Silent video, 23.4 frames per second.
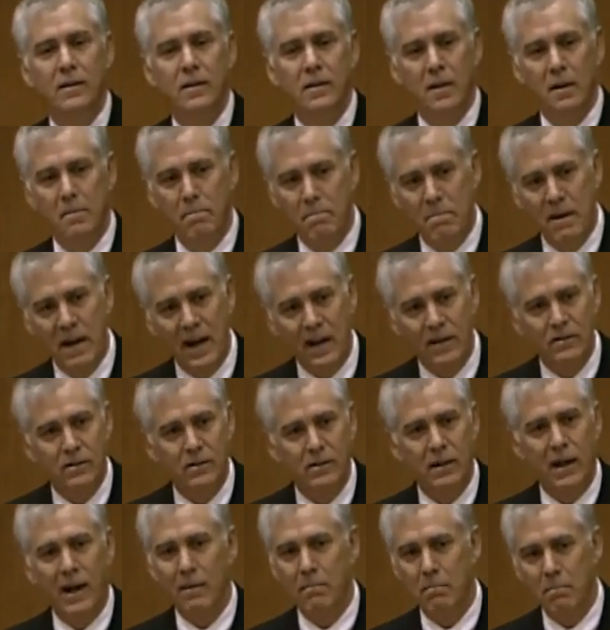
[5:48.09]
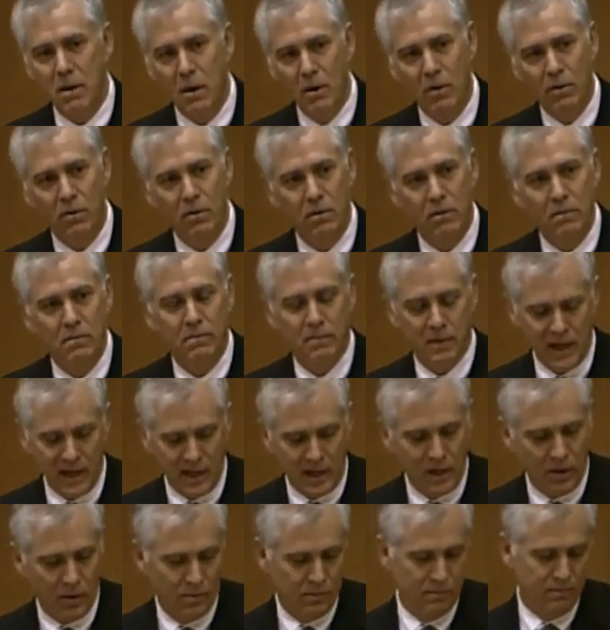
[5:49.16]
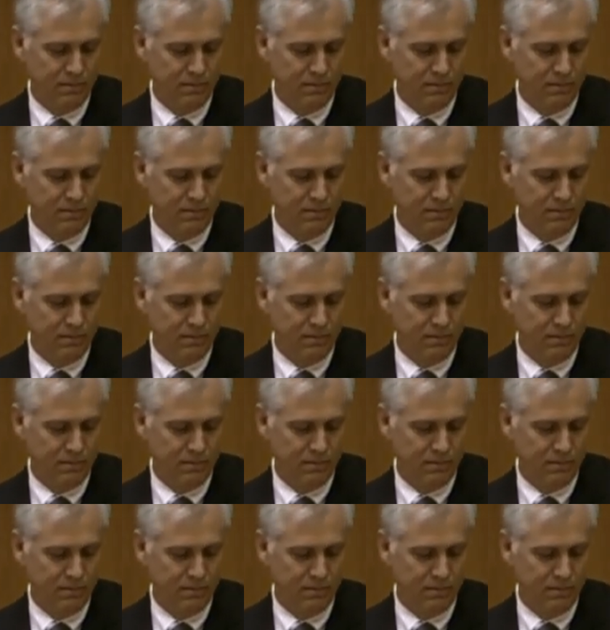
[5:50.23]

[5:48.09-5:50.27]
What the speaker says: the best at both. Thank you.